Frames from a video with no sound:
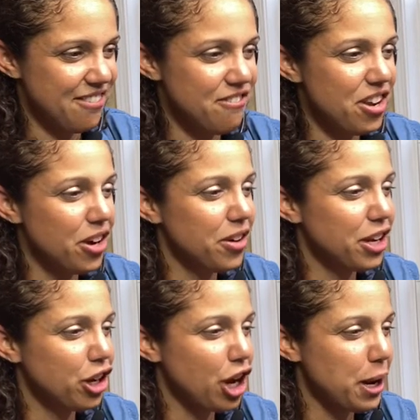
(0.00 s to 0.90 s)
Very
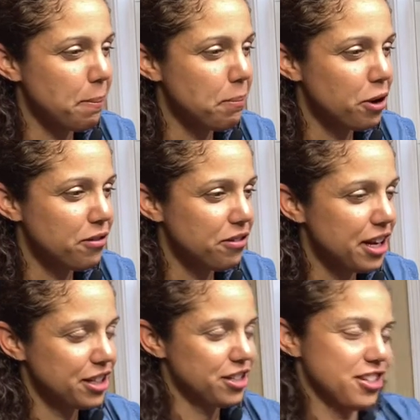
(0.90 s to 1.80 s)
good.
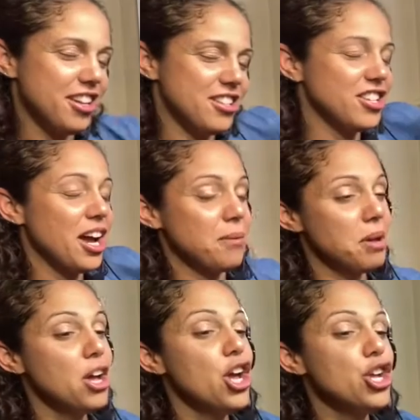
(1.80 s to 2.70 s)
Perfect. Good job.
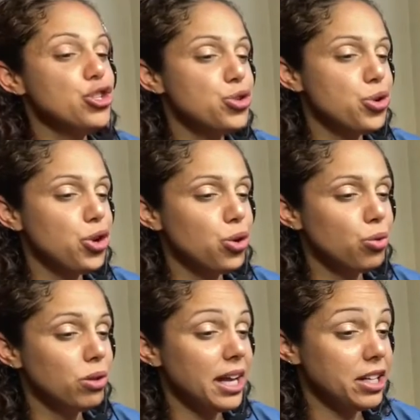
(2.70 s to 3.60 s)
Do you
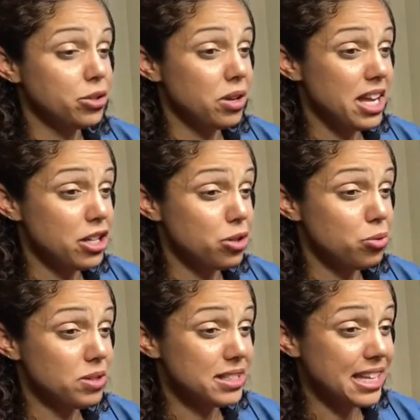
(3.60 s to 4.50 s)
like to eat
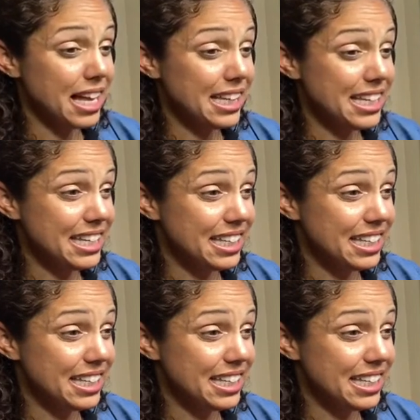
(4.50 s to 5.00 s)
tuna salad?